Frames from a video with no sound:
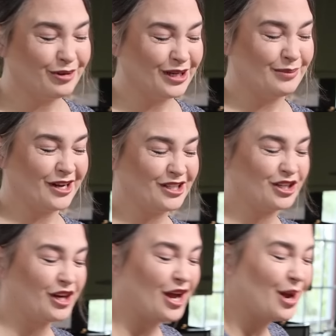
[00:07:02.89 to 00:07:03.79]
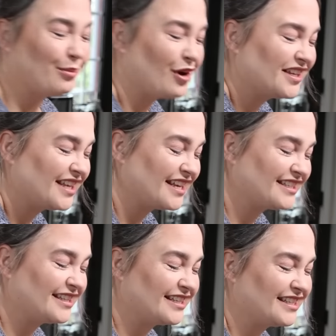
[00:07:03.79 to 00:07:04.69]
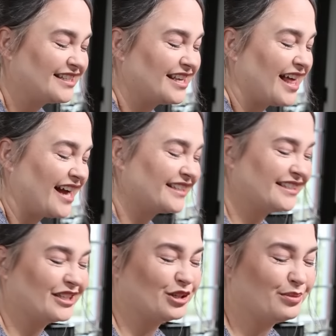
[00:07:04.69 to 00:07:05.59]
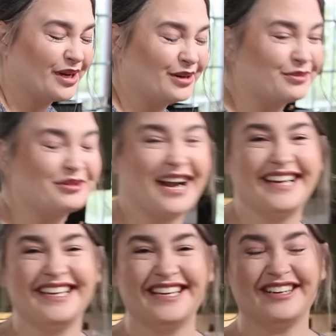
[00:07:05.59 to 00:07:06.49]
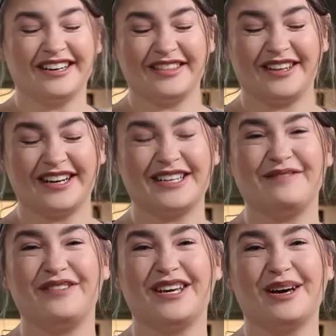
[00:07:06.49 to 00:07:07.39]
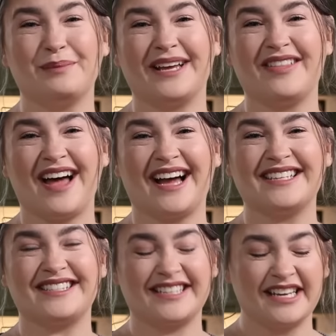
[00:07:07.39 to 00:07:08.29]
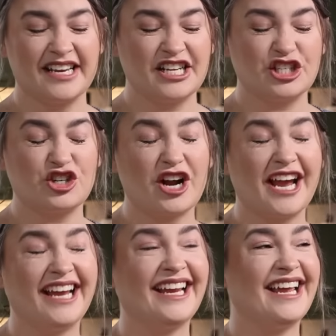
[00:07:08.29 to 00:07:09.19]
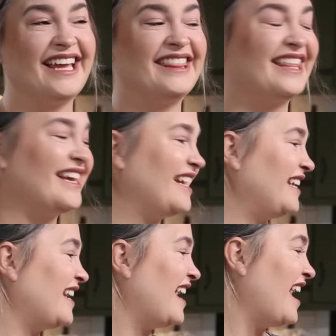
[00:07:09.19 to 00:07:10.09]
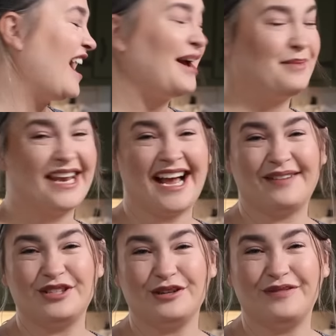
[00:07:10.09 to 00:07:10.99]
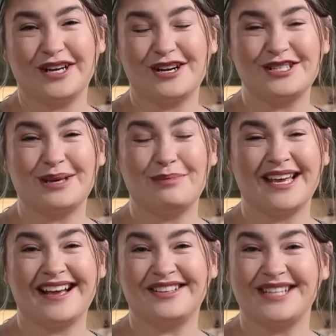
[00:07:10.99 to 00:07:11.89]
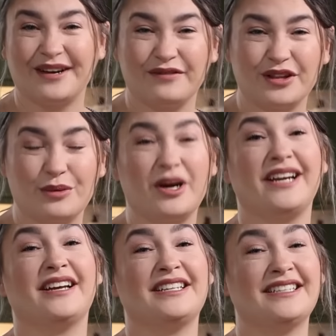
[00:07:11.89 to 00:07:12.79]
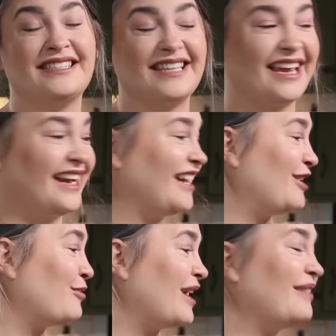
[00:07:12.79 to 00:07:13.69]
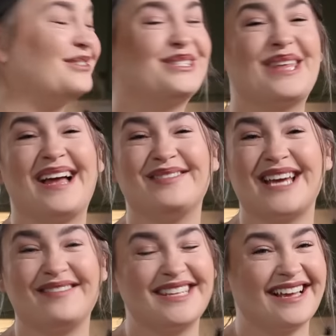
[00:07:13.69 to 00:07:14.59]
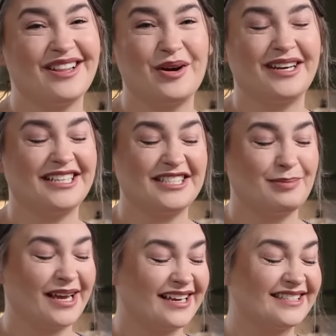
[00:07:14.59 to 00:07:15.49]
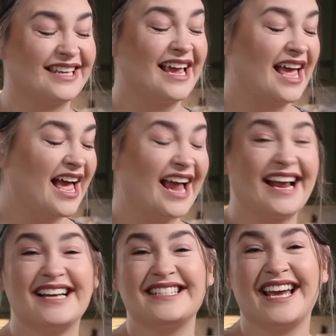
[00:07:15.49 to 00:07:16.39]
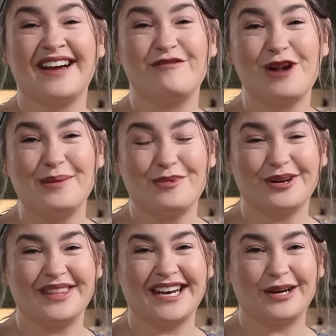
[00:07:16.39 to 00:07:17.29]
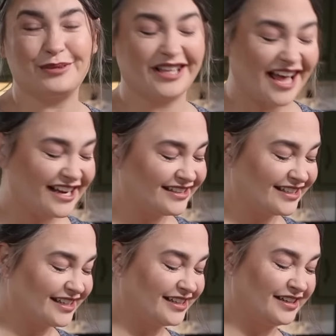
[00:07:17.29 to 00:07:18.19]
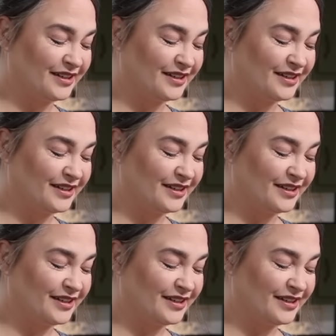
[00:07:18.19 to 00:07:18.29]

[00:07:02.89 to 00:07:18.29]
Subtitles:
pretty much processed. This is the last little bit right here. They're gonna fit on my last tray, and then I'm gonna have to figure something else out for the white onions and whatever's left of the yellow onions, because I guess I have way more than I realized.